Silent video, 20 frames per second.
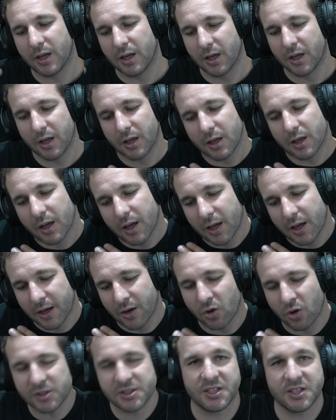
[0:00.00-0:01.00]
an
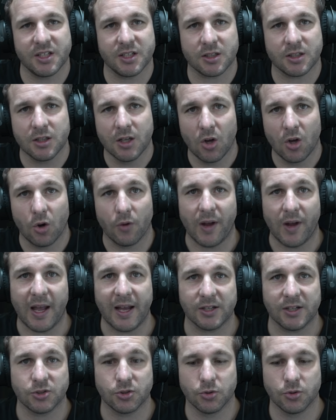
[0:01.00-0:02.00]
idea of
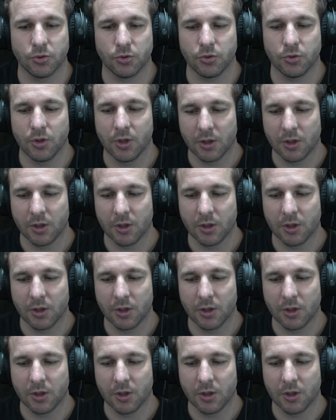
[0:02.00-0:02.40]
how to